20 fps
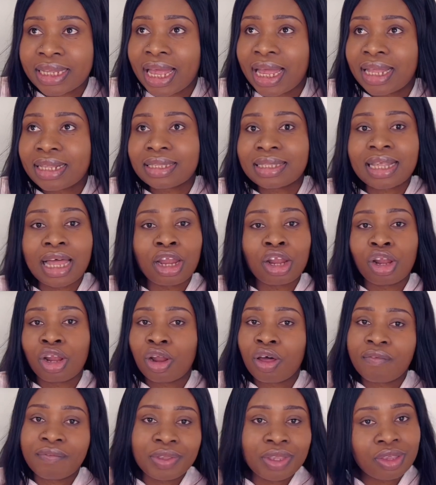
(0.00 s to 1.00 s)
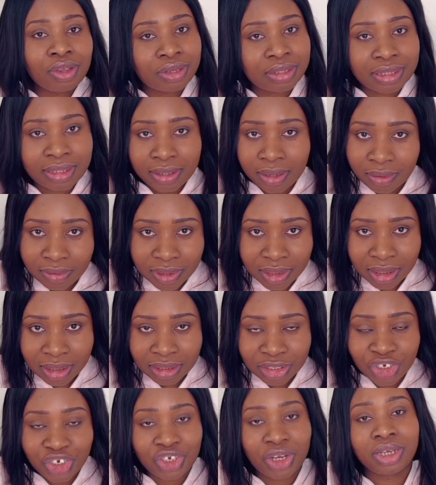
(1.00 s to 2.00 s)
and start loving yourselves
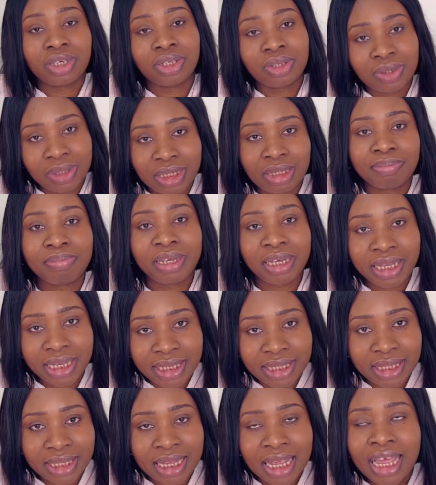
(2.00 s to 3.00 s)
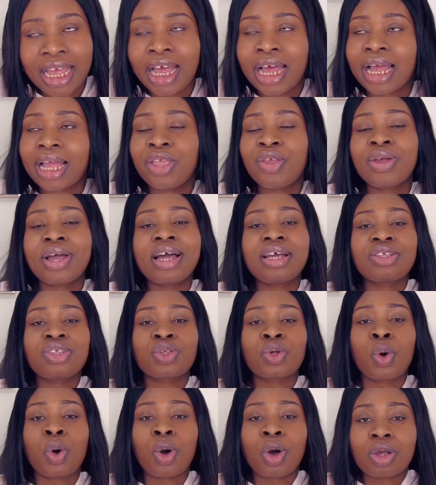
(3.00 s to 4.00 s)
genuinely, please. You guys
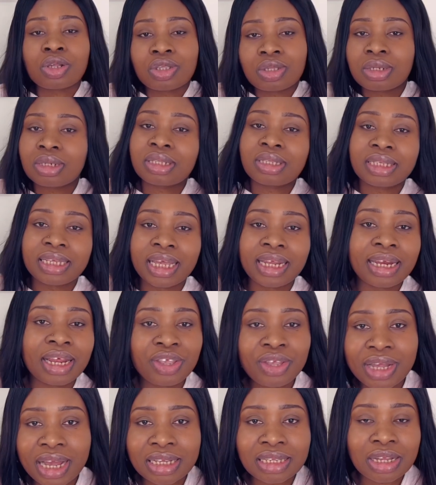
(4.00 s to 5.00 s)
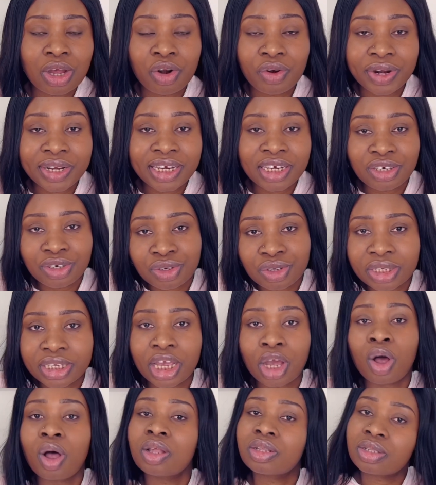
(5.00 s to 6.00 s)
will hustle together. You guys are already in the
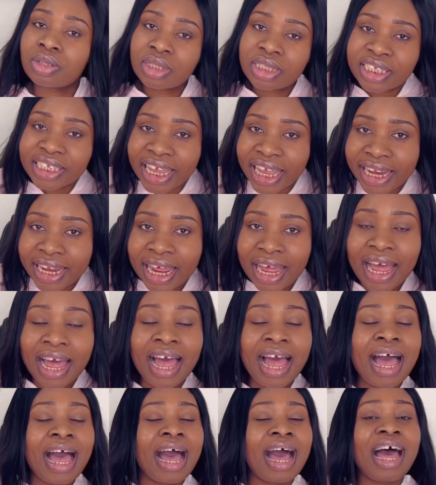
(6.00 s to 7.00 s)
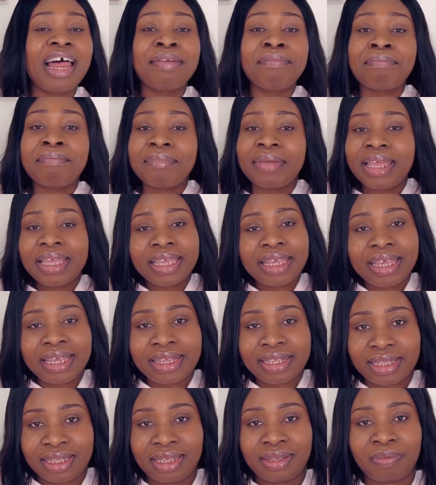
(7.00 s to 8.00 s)
UK. Hustle together and make
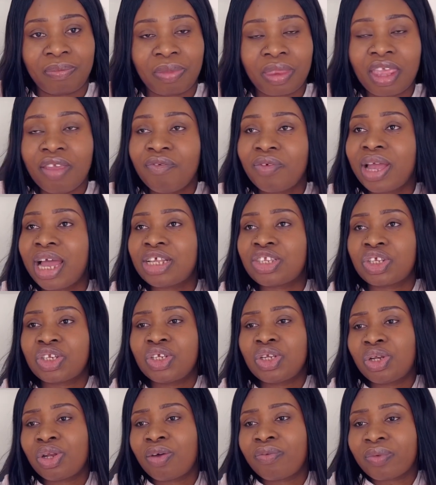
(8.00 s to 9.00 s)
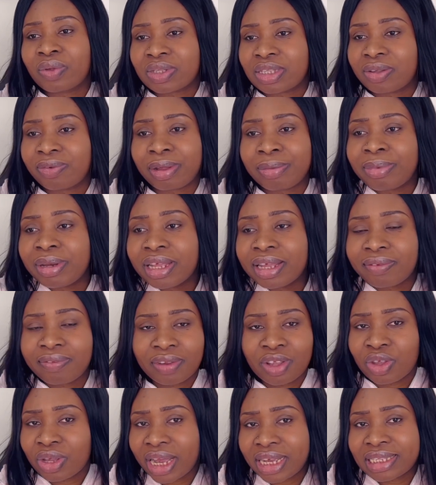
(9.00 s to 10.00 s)
it. If you guys genuinely love yourself, I believe
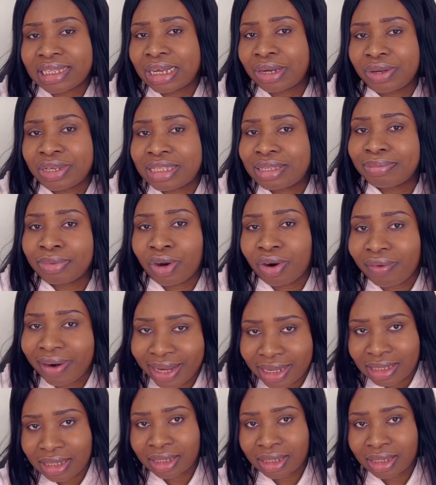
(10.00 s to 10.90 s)
you guys are going to be all right.